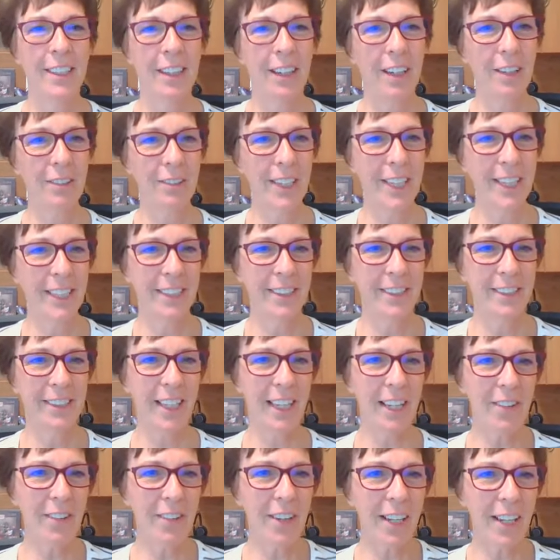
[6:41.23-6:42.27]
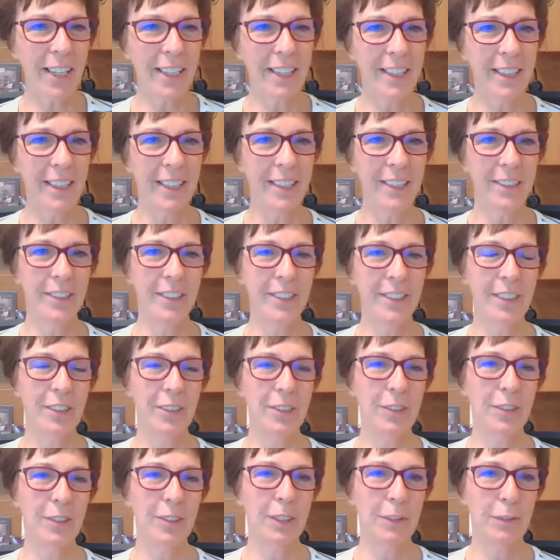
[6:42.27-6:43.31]
All right, now I'd like to
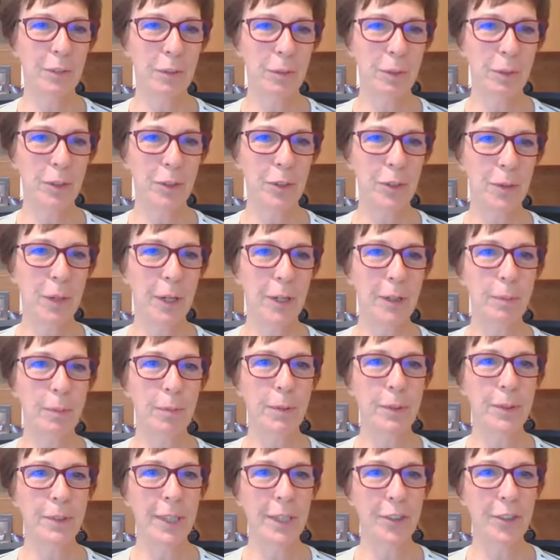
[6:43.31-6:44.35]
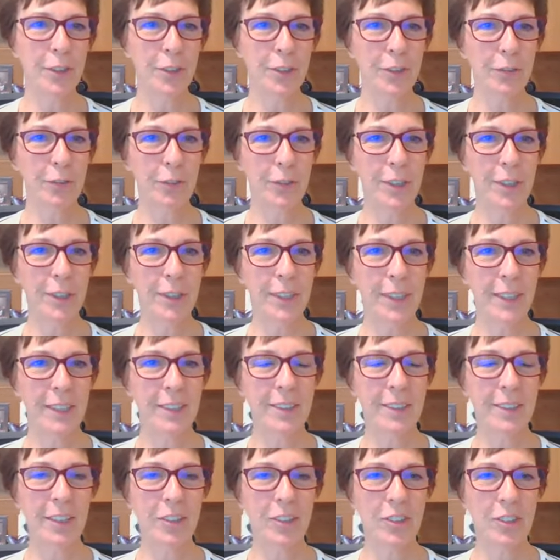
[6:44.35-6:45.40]
introduce everyone to our presenter for
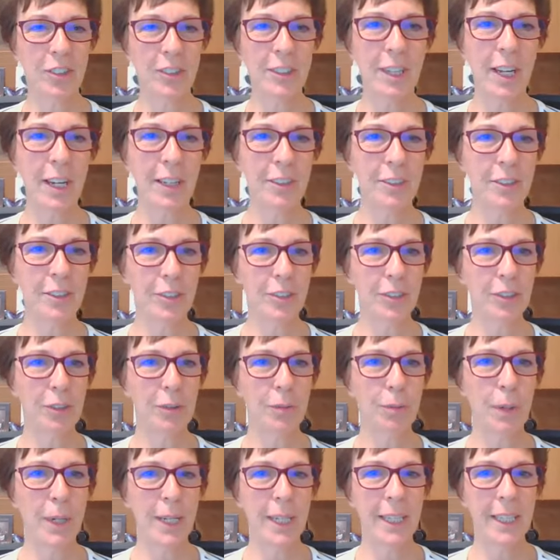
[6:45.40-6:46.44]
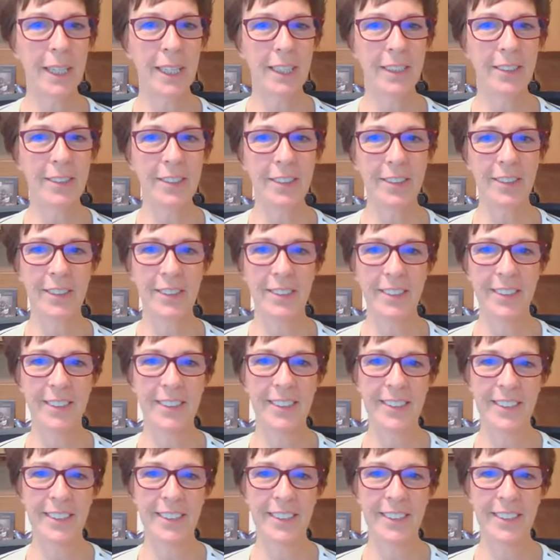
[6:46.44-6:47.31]
today's session, Dr. Surae Eaton.